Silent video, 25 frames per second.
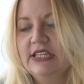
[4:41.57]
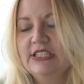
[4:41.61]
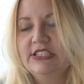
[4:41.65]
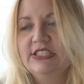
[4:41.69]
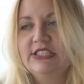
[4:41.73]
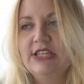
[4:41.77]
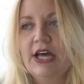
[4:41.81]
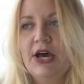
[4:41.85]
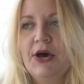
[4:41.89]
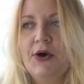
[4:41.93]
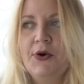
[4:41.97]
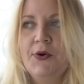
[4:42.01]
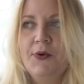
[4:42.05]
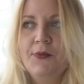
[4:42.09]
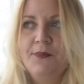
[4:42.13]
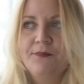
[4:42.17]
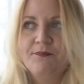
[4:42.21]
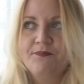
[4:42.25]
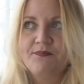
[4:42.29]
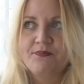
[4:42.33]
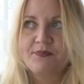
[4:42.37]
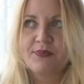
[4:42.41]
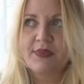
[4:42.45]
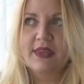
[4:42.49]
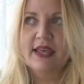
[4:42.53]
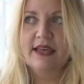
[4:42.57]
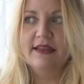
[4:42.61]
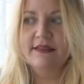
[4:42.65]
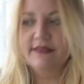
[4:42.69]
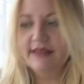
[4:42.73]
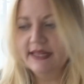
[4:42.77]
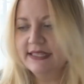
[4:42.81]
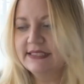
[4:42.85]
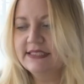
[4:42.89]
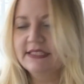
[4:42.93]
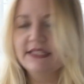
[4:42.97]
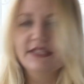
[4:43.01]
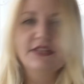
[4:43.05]
So
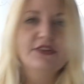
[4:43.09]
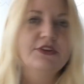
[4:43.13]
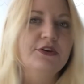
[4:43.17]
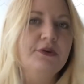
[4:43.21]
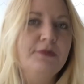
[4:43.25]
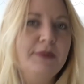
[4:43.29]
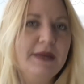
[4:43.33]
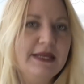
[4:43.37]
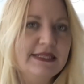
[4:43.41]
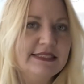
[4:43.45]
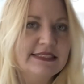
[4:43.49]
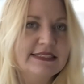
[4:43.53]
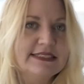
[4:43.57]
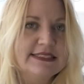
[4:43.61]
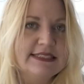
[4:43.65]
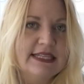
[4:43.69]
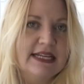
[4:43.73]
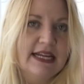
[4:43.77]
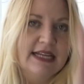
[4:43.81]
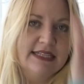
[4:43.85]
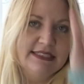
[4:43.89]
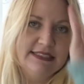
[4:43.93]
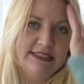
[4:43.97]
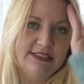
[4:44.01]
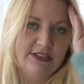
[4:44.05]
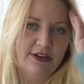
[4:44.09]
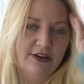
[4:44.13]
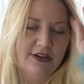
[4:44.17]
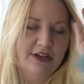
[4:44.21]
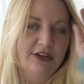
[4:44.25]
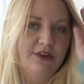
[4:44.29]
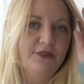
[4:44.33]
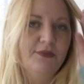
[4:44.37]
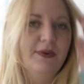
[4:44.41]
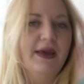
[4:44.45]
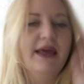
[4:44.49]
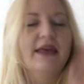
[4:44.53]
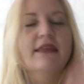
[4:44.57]
these are the two pieces that I
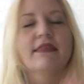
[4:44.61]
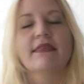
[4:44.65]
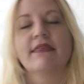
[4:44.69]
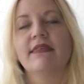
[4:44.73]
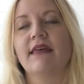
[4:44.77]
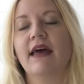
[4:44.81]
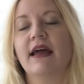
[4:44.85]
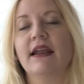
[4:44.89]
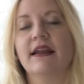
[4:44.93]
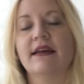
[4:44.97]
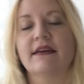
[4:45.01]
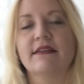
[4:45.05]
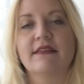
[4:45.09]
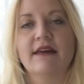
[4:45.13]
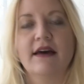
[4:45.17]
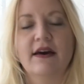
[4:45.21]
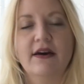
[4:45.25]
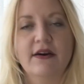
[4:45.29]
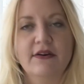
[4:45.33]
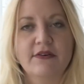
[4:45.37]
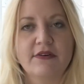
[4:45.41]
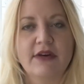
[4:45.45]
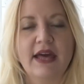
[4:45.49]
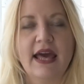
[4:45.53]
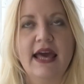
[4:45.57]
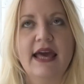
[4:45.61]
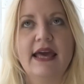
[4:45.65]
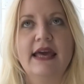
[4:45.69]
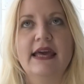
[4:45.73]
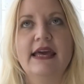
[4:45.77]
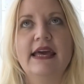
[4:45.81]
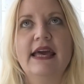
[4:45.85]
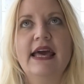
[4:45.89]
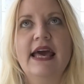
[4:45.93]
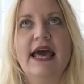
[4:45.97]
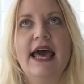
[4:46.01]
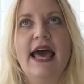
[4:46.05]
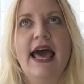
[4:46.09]
started with, and I thought,
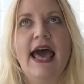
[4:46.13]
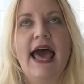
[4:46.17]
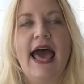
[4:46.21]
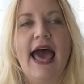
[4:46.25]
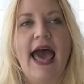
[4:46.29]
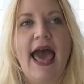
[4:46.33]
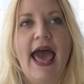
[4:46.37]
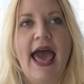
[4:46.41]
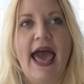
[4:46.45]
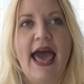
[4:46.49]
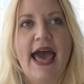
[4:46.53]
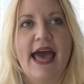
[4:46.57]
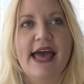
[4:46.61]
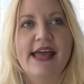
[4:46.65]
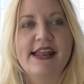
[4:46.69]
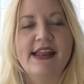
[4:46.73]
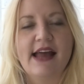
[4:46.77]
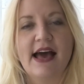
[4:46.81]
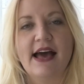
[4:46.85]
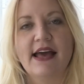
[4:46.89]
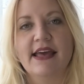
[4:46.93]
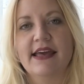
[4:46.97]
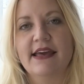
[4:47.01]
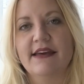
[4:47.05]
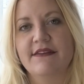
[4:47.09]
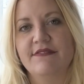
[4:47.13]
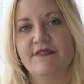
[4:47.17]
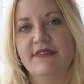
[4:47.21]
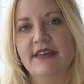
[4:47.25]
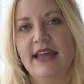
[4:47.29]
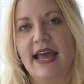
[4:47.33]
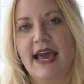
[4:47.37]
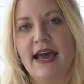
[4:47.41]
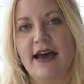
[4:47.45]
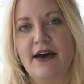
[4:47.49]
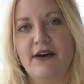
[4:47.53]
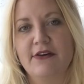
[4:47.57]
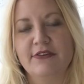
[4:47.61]
okay, and I have
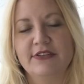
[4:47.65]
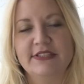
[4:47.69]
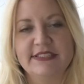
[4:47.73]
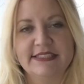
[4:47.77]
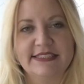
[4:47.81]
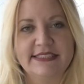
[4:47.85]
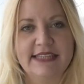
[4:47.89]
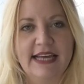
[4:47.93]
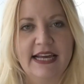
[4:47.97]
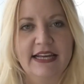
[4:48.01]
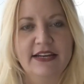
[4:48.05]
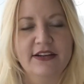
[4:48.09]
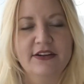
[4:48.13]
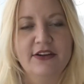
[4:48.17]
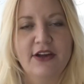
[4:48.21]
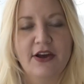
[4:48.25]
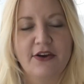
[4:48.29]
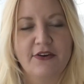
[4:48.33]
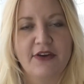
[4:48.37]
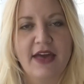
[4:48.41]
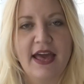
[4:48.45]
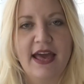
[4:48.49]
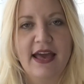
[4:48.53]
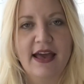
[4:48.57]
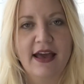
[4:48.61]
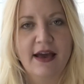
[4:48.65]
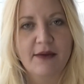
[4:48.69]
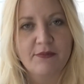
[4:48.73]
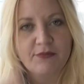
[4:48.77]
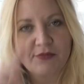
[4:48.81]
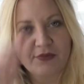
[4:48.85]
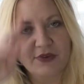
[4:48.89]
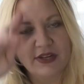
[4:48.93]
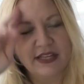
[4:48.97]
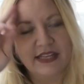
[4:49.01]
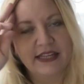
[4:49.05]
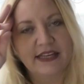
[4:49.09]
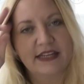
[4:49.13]
now decided, okay,
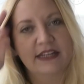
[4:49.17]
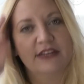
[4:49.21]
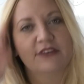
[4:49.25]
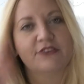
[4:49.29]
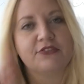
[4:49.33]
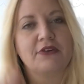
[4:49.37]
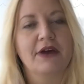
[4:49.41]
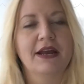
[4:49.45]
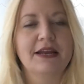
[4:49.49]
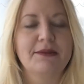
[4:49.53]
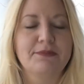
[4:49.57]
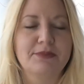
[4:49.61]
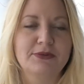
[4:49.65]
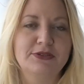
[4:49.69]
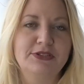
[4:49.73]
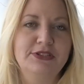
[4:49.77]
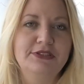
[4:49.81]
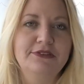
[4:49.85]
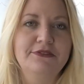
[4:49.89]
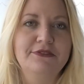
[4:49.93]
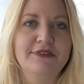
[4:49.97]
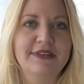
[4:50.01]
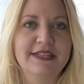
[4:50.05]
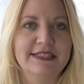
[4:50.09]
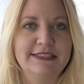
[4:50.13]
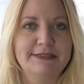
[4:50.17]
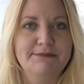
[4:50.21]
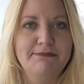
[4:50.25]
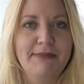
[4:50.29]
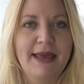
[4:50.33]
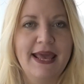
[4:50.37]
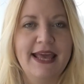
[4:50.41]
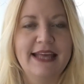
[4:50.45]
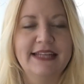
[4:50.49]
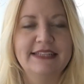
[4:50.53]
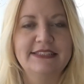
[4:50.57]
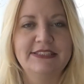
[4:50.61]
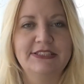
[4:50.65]
I'm really going to try to pursue this
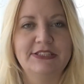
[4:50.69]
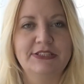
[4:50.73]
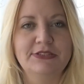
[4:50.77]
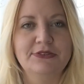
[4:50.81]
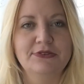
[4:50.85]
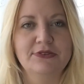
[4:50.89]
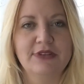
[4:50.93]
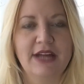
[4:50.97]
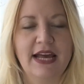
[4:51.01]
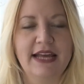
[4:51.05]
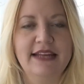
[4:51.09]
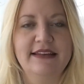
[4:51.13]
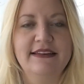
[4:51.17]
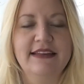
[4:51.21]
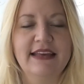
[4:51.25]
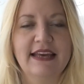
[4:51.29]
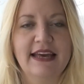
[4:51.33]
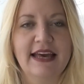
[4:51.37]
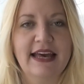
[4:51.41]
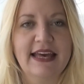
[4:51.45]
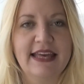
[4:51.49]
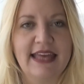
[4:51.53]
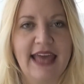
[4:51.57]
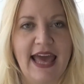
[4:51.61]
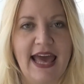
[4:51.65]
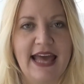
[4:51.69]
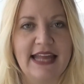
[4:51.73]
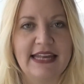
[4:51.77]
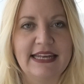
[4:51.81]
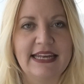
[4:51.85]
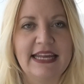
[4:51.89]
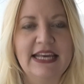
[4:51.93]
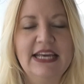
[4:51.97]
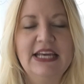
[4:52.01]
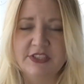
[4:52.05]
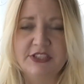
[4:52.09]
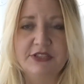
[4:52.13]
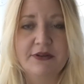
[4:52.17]
man suit idea
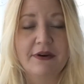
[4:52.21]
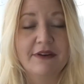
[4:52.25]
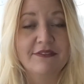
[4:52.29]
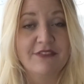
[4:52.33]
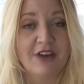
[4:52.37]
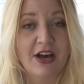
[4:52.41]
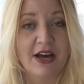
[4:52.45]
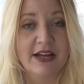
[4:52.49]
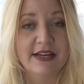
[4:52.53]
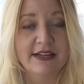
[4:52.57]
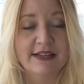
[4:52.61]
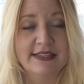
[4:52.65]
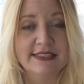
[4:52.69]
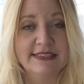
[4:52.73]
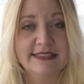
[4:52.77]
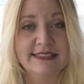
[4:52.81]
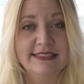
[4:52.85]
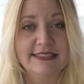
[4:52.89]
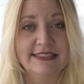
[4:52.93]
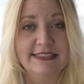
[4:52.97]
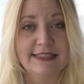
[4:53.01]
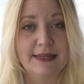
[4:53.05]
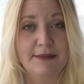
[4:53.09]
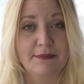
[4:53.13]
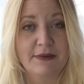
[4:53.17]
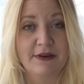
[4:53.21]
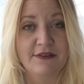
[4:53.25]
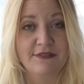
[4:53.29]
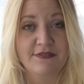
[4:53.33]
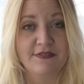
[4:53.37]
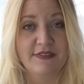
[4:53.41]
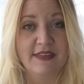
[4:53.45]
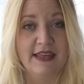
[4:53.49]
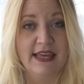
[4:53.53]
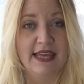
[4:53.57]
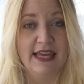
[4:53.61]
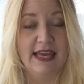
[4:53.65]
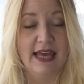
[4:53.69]
again. So I've gone on to some
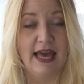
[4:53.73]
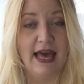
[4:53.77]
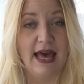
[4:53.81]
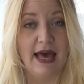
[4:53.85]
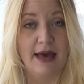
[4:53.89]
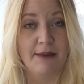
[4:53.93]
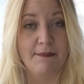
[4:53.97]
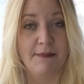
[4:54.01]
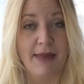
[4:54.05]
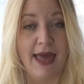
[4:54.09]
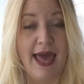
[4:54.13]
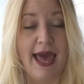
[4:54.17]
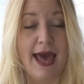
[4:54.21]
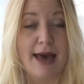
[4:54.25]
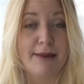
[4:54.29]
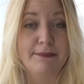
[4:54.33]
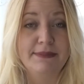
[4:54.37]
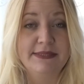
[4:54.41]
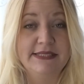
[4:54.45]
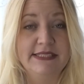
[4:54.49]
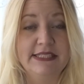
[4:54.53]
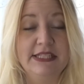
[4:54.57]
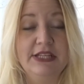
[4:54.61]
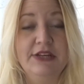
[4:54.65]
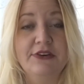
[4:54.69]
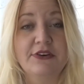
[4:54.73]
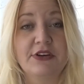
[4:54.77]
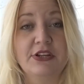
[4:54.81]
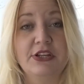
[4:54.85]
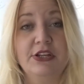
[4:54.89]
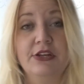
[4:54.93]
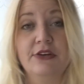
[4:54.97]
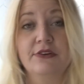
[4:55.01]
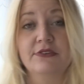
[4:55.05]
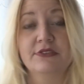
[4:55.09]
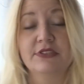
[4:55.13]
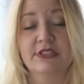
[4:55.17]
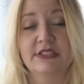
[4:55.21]
of the apps that you
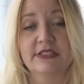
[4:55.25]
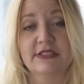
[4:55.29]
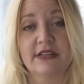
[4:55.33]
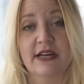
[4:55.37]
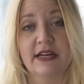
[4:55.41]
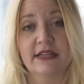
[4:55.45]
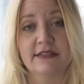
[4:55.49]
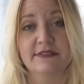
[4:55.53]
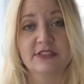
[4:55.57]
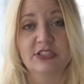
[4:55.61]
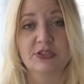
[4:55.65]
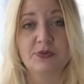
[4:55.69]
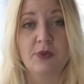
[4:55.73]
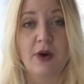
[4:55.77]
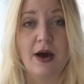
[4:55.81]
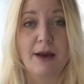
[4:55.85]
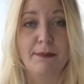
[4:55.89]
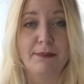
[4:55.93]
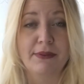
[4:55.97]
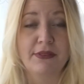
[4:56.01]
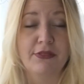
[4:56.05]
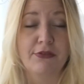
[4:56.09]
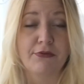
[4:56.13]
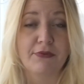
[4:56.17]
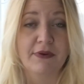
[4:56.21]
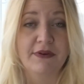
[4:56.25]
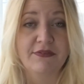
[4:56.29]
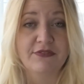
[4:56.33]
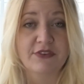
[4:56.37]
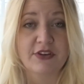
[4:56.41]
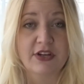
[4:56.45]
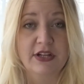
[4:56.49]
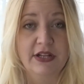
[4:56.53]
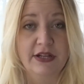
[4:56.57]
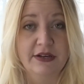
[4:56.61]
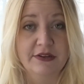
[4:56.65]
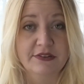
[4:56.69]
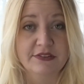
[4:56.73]
can use to kind of swap and
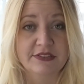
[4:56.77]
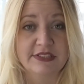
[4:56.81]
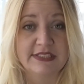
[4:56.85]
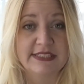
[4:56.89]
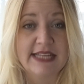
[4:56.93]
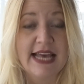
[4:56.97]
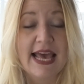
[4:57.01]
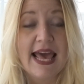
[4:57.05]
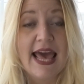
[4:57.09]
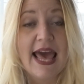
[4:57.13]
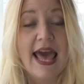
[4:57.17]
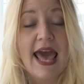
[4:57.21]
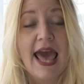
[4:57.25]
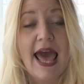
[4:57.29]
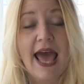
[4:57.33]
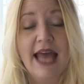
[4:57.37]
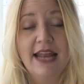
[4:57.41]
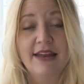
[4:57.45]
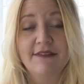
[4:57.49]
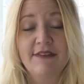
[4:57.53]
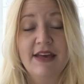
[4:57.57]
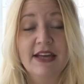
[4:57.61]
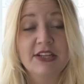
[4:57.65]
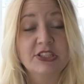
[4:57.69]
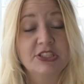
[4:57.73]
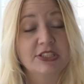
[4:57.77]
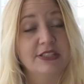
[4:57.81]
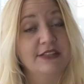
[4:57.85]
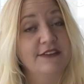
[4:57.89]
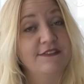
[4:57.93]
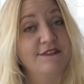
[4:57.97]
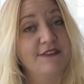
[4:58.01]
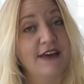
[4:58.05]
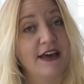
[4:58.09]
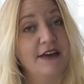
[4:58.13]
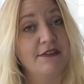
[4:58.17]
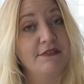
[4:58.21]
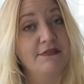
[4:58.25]
thrift clothes, and I've actually
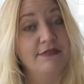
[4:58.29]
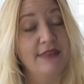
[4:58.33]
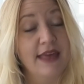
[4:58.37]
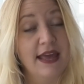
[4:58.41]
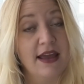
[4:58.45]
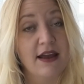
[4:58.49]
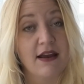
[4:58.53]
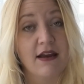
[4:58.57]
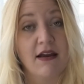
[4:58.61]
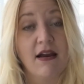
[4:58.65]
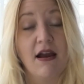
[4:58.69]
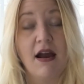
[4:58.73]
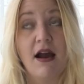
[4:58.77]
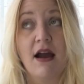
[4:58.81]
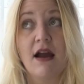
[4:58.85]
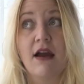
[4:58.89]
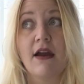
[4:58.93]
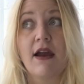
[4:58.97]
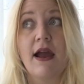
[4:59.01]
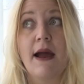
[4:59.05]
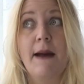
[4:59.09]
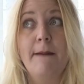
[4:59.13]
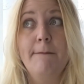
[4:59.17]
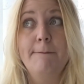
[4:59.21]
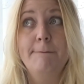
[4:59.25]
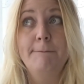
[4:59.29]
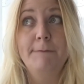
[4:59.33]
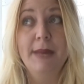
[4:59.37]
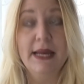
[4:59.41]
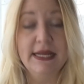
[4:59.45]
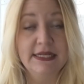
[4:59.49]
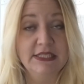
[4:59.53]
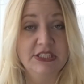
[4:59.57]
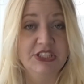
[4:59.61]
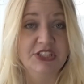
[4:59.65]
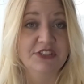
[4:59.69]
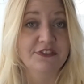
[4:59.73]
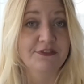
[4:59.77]
found there are a
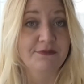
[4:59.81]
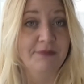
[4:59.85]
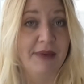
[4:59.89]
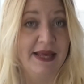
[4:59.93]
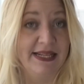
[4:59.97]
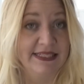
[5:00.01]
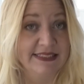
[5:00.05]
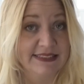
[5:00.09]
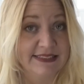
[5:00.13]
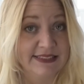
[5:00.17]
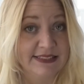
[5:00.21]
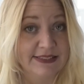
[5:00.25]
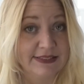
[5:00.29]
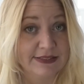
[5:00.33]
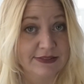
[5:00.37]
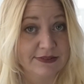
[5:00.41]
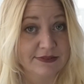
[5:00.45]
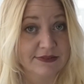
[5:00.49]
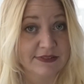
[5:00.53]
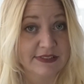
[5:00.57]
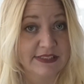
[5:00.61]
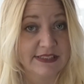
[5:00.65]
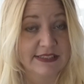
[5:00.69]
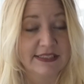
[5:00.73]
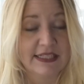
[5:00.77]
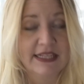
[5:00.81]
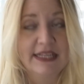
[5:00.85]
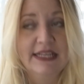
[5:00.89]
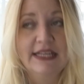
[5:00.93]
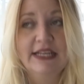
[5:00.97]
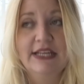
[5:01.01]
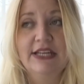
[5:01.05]
bunch of men's suits.